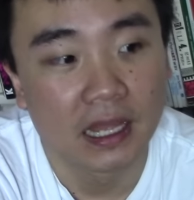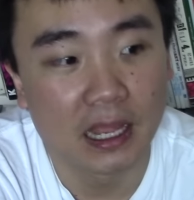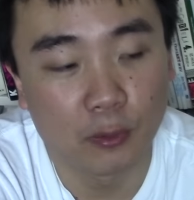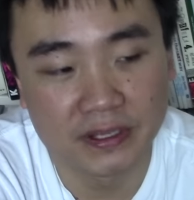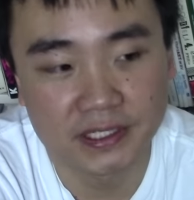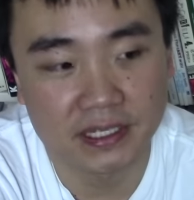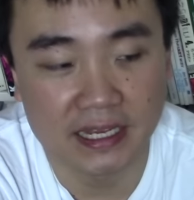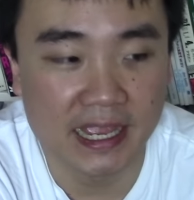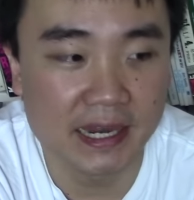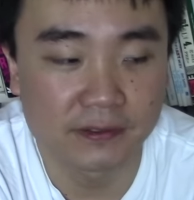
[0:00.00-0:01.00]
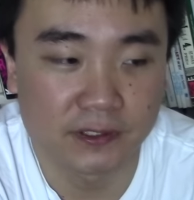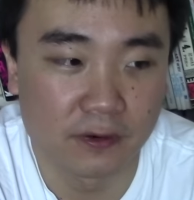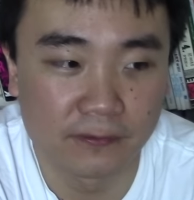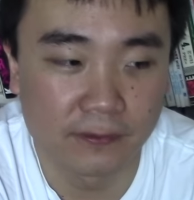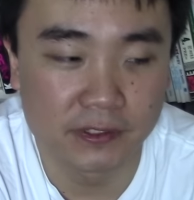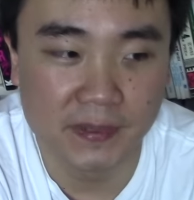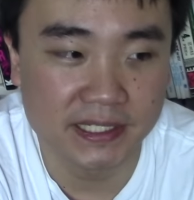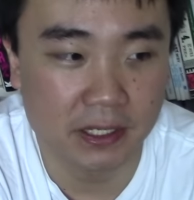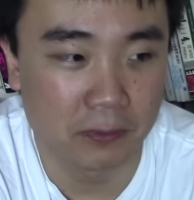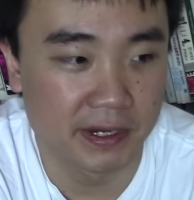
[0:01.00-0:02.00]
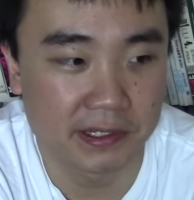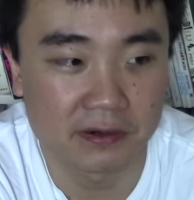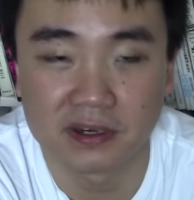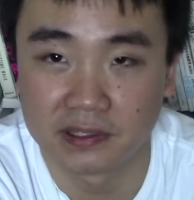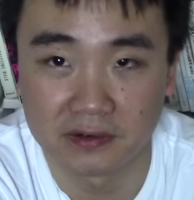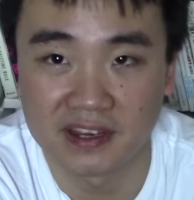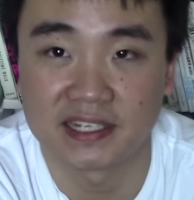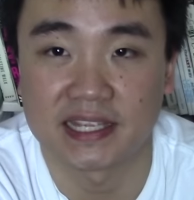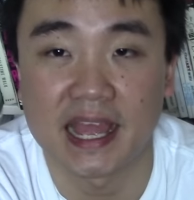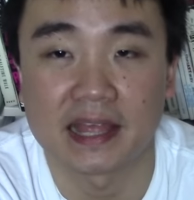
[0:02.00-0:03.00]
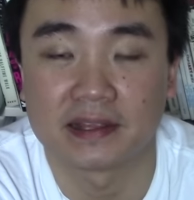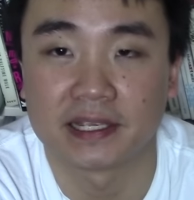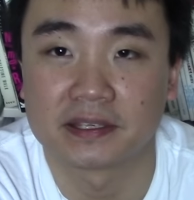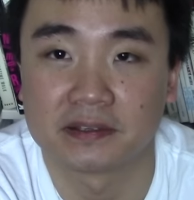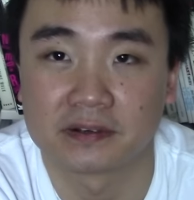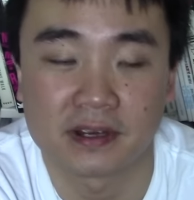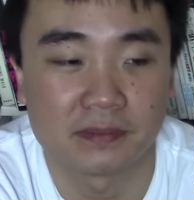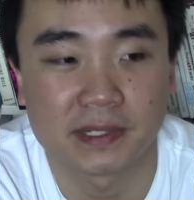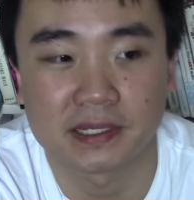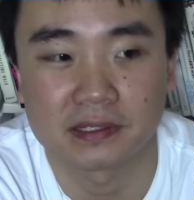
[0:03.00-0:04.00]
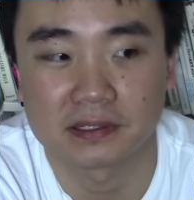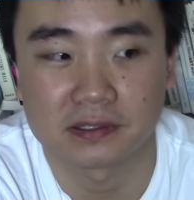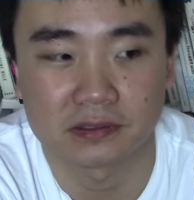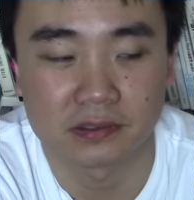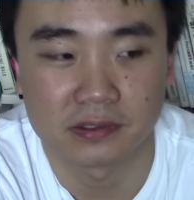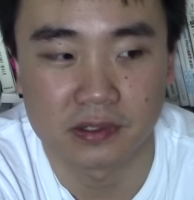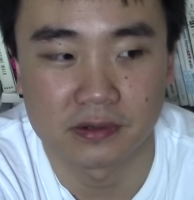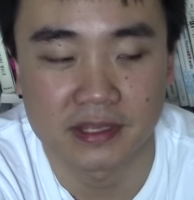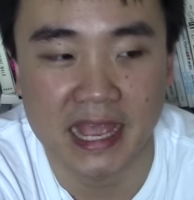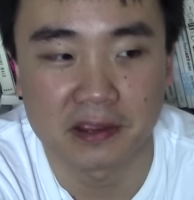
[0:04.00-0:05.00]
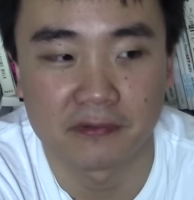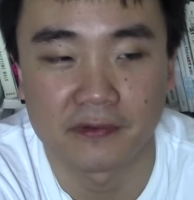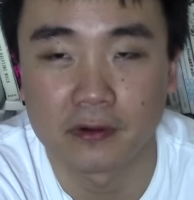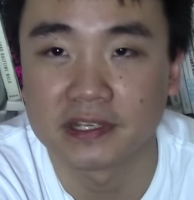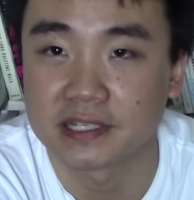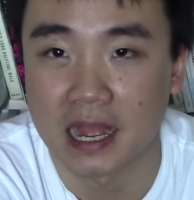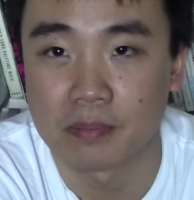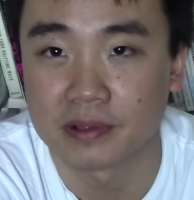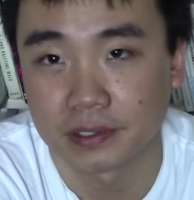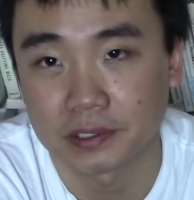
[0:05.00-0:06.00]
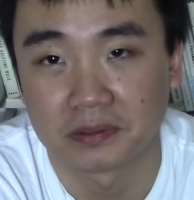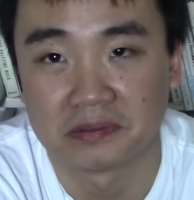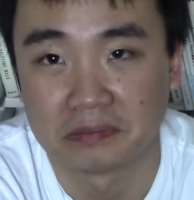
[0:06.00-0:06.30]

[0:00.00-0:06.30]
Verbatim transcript: which again, Stoneforge Mystic, what are you going to do against that? Like you're attacking with all these goblins.